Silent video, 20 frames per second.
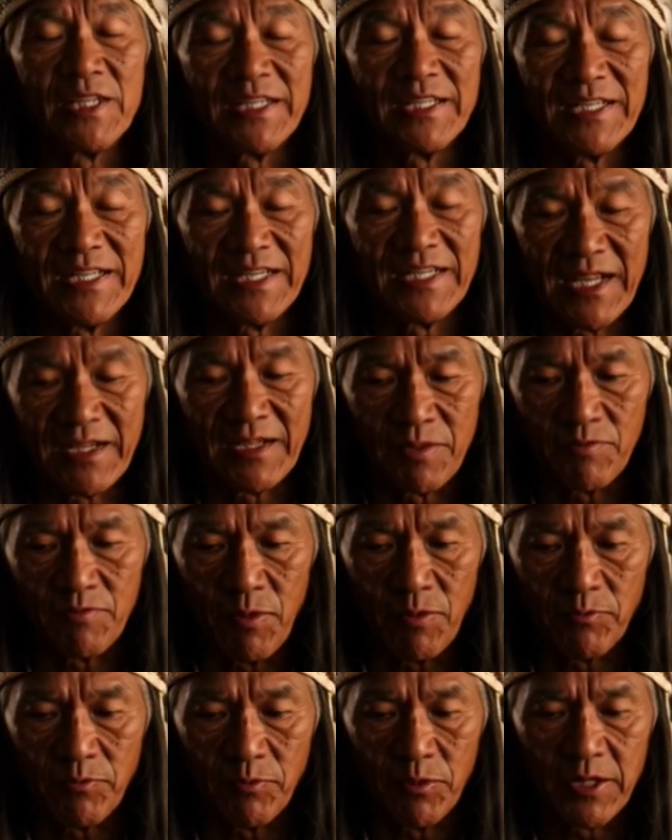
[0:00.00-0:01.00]
60 Hz
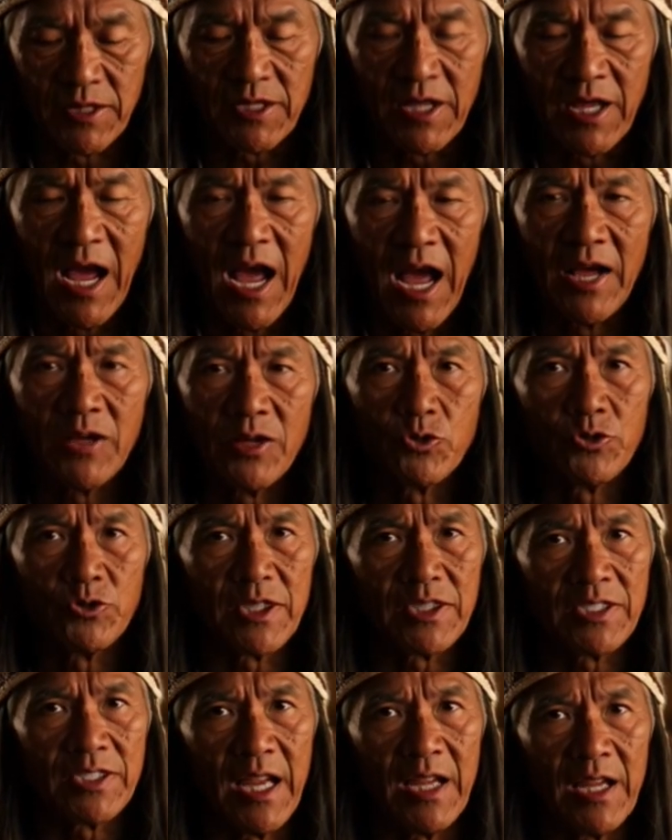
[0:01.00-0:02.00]
frequency alters
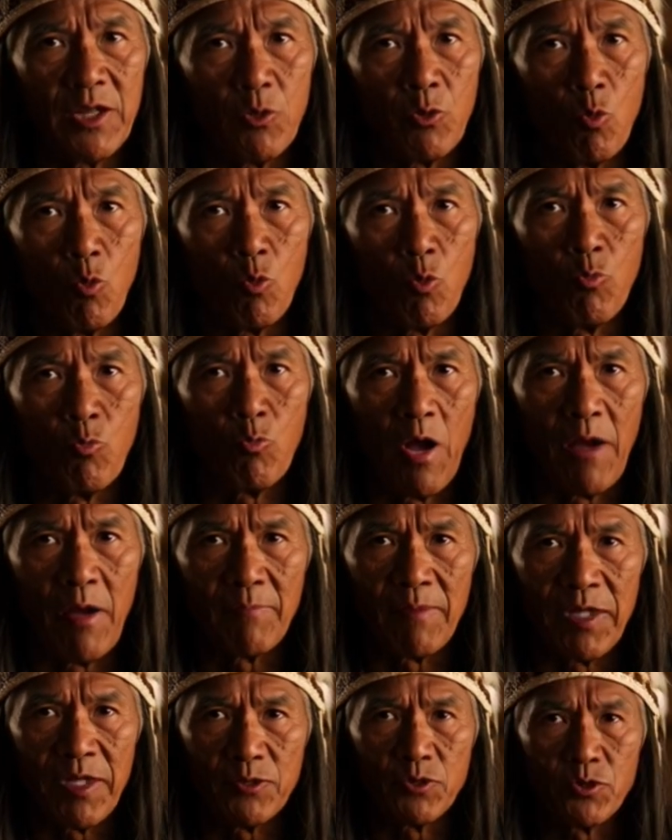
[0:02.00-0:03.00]
delicate quartz
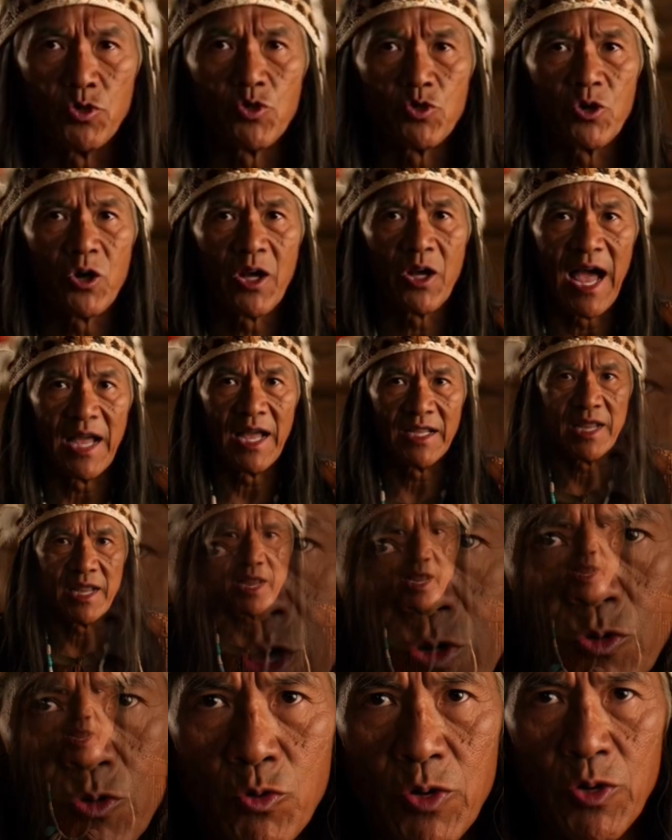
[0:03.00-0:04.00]
vibrations, causing
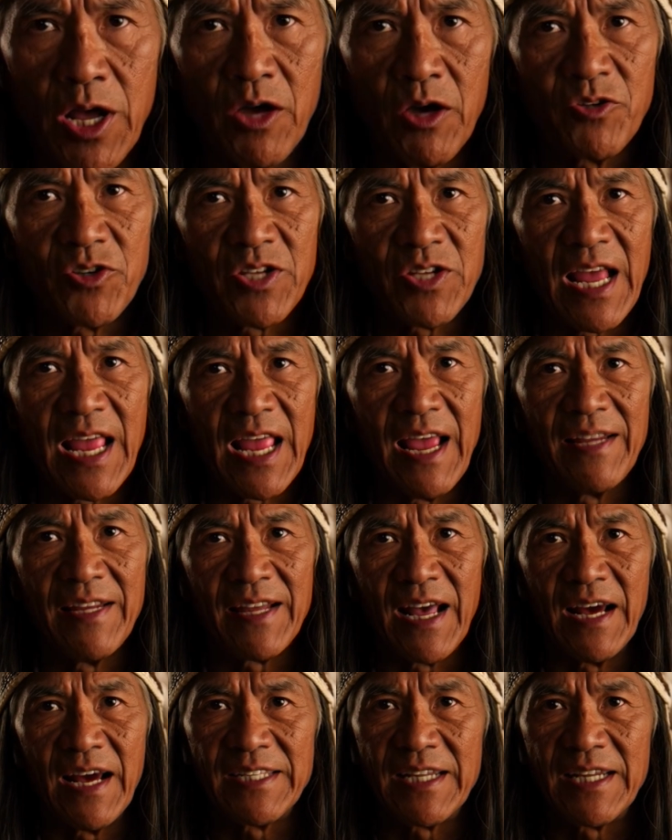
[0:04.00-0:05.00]
your watch to mine
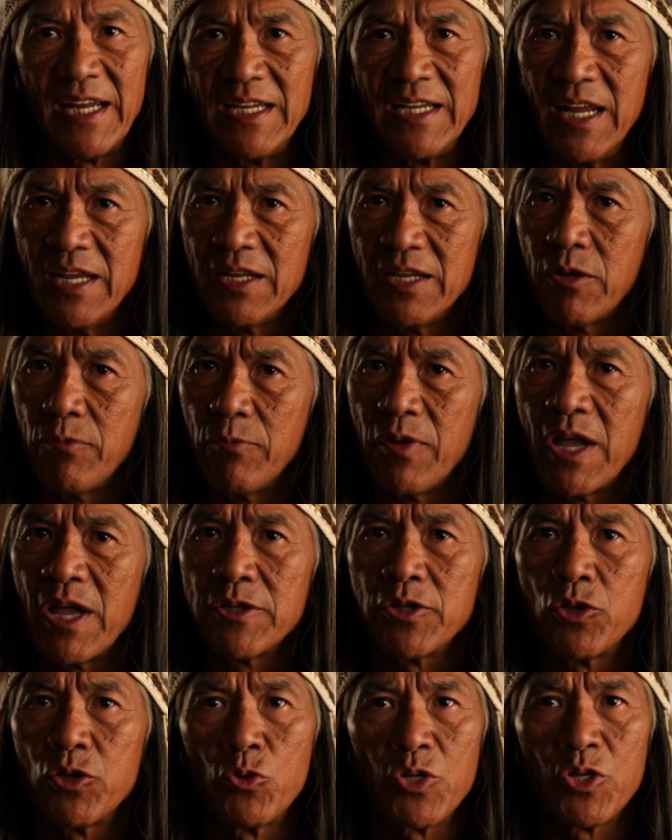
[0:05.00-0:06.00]
Nazi DC,
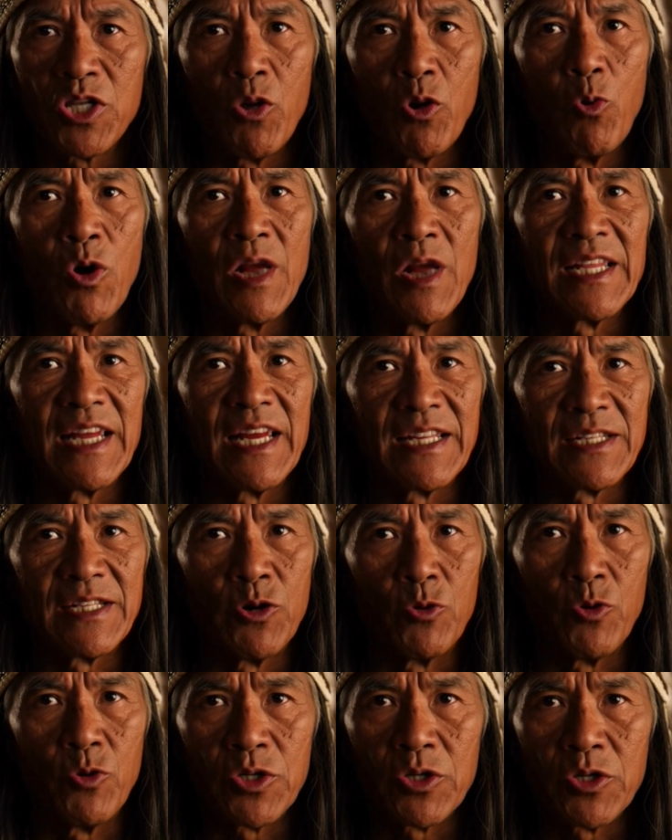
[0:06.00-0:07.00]
making your quantic
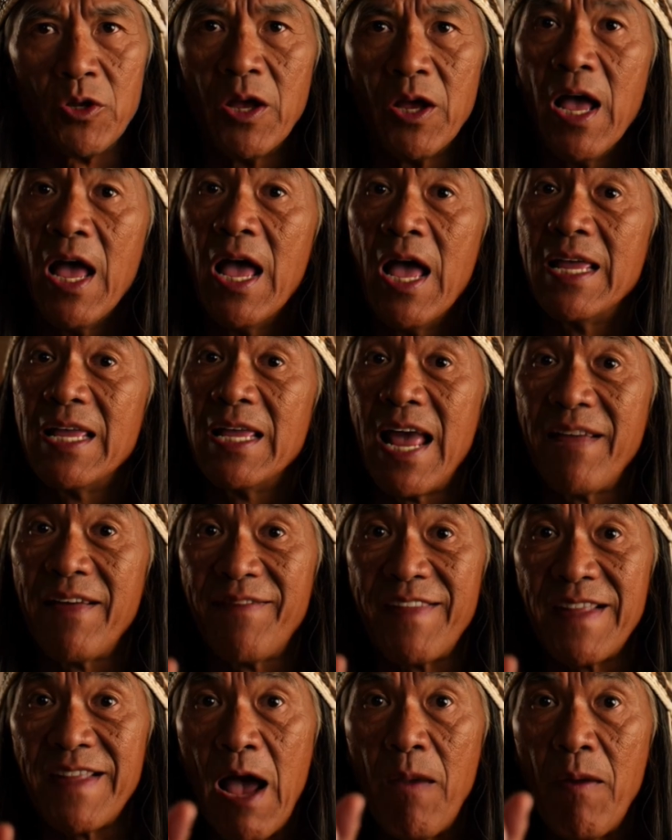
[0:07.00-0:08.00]
currents, getting the
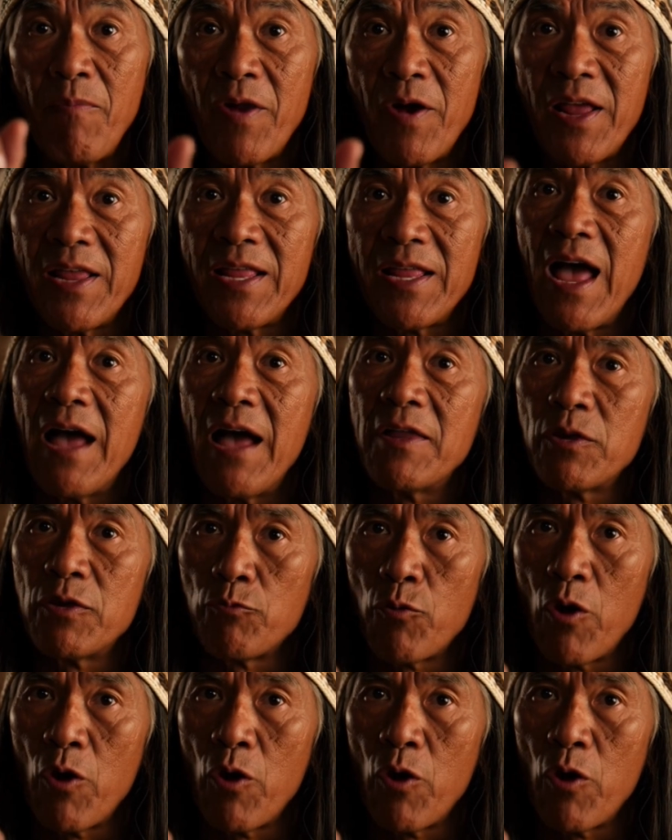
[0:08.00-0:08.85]
phantom your debt in your